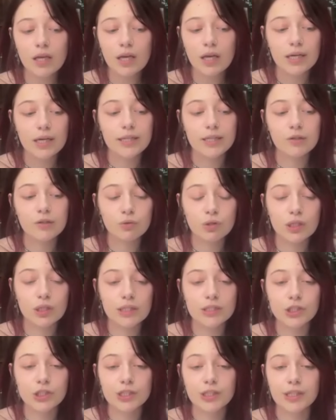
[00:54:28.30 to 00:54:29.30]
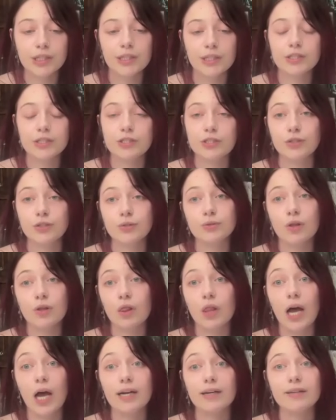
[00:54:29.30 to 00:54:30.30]
think religion can excuse a
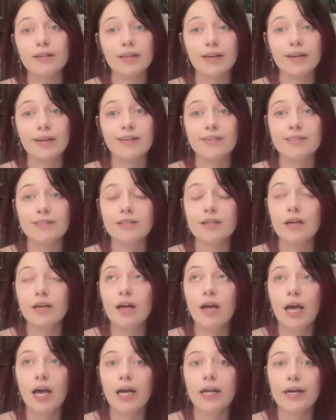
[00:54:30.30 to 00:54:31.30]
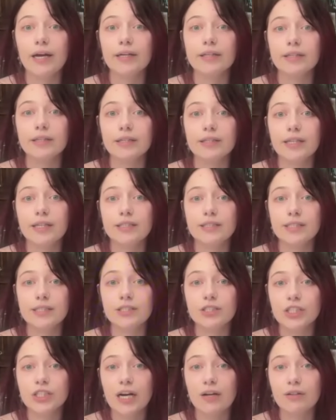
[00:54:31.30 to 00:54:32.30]
lot of things. And I think that
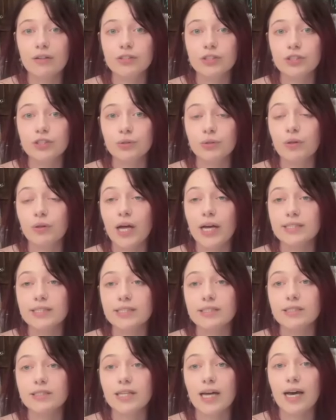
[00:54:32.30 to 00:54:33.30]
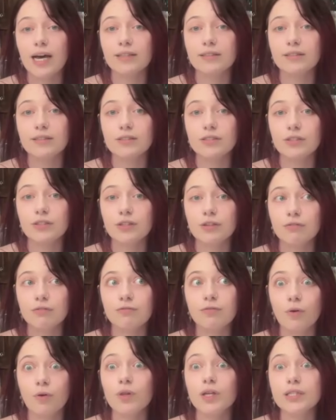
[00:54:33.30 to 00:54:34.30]
Teen Challenge utilizes that to the
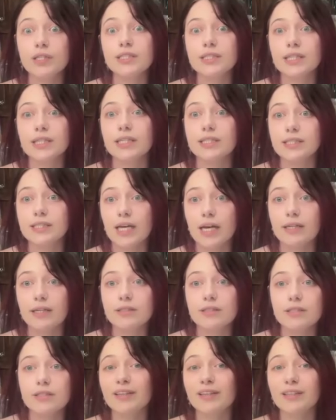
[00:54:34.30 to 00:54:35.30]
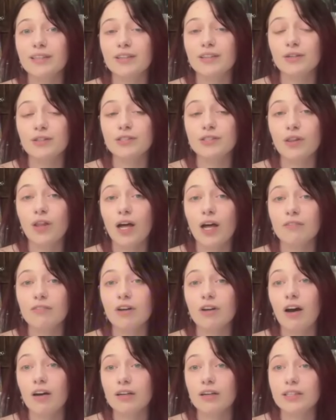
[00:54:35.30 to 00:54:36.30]
fullest extent. I think there is a lot of
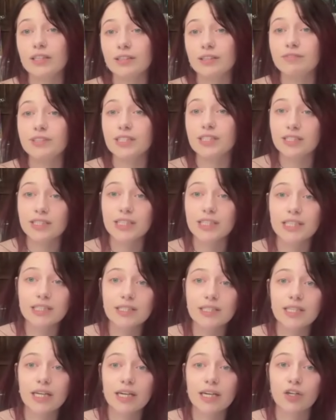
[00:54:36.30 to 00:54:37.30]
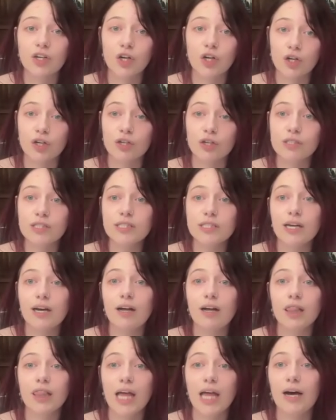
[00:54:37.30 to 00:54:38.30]
cognitive dissonance that occurs that
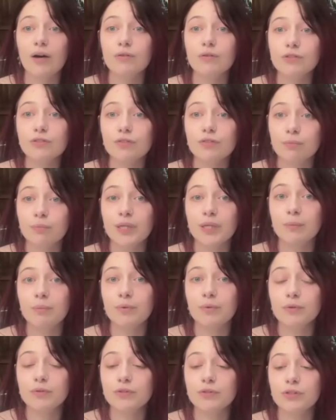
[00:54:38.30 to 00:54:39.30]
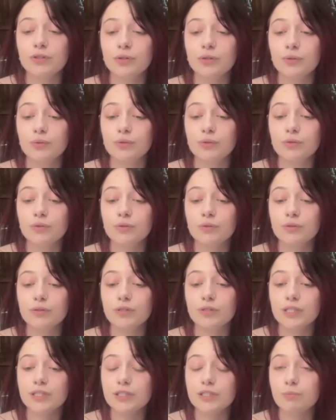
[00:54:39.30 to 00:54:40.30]
allows for people to
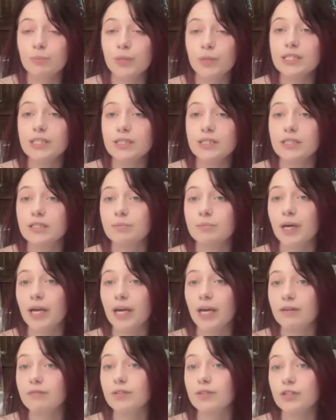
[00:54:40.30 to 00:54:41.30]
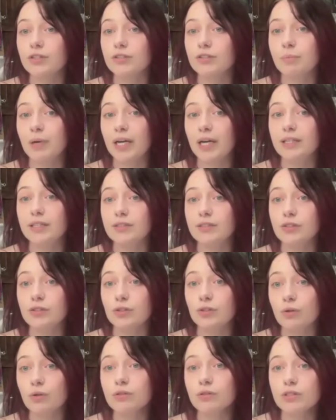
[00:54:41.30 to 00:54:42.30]
dismiss these behaviors by these
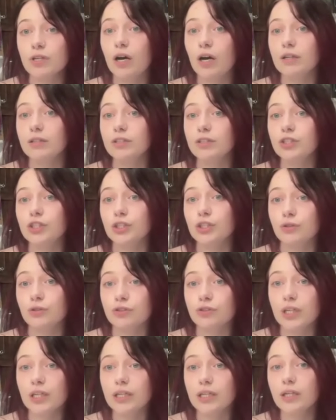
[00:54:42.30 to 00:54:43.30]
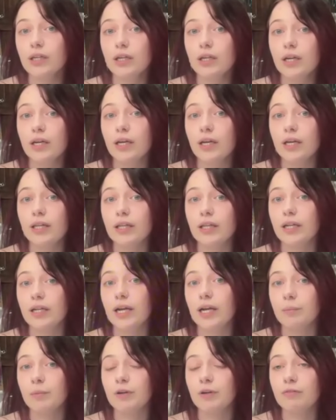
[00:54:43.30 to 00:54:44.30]
adults onto children in the
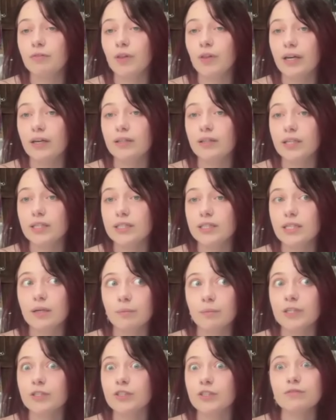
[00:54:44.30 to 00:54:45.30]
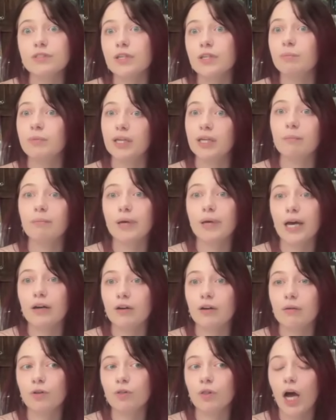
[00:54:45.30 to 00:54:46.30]
name of like this image of something
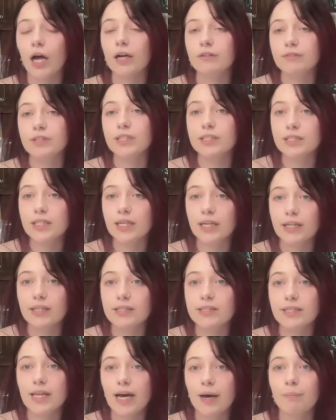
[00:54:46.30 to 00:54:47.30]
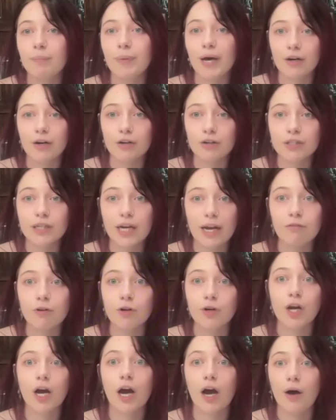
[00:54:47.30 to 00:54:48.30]
better. A lot of these kids, that better never
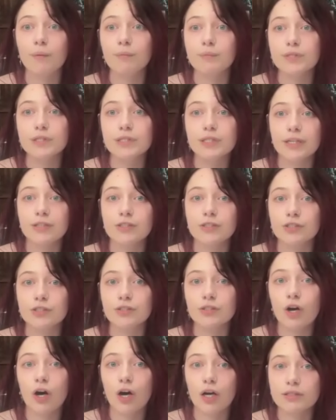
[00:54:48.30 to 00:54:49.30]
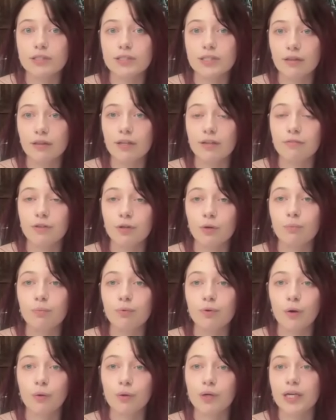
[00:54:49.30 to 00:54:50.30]
comes. They just constantly feel
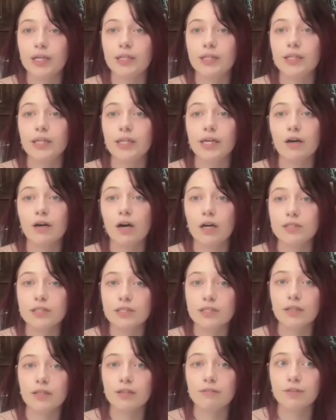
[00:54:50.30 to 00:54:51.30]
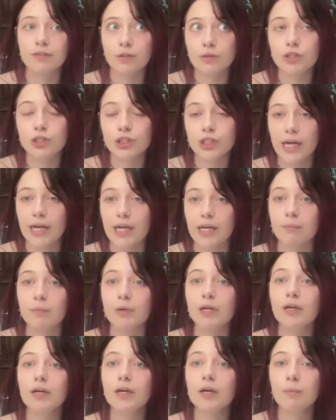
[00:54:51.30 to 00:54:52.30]
broken and they constantly feel shame,
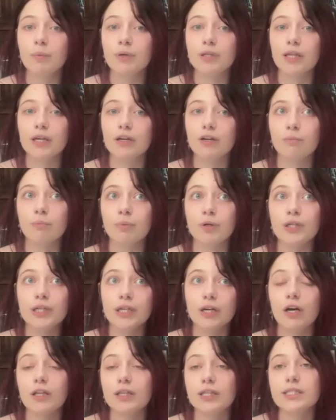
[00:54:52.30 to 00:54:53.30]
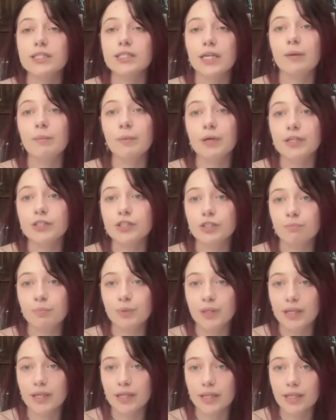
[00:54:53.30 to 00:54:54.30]
but they are putting on this image of
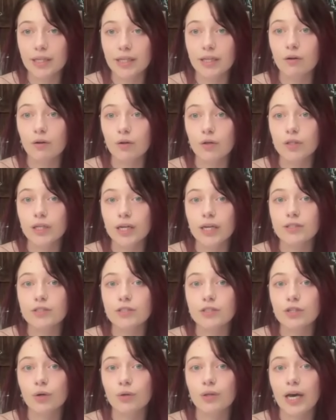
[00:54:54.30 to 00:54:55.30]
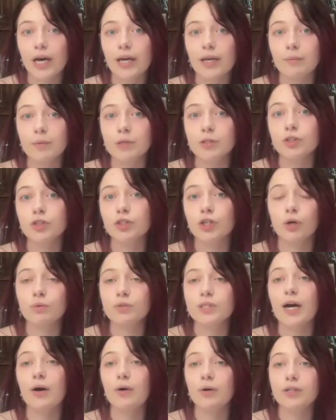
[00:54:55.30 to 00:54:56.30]
being healed. And so that image goes
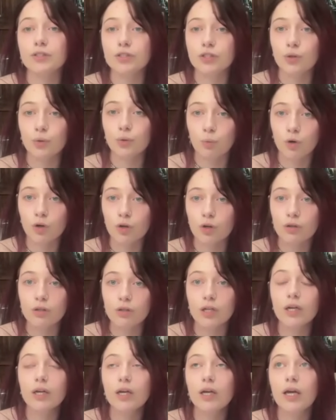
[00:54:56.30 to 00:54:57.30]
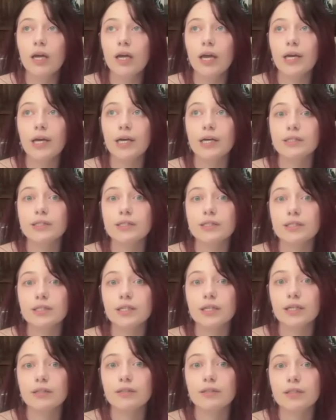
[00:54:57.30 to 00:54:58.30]
out into the world and
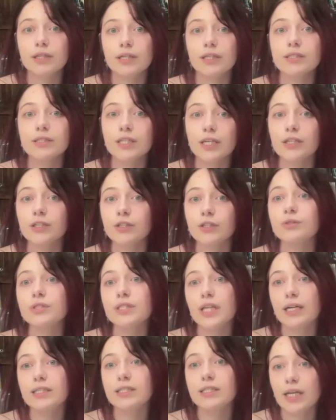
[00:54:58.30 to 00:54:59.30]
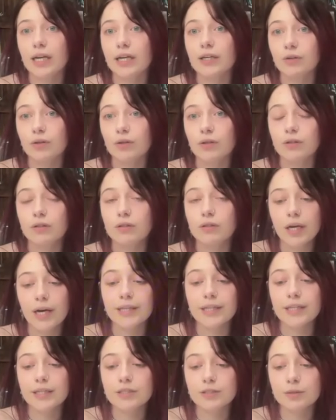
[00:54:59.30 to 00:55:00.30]
it continues that cycle. I
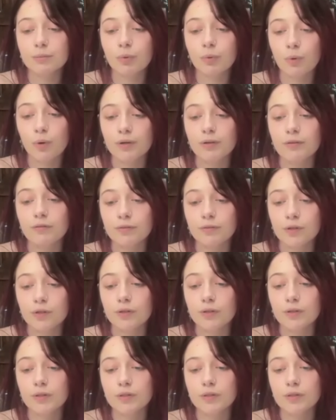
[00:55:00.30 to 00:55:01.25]
think it's important for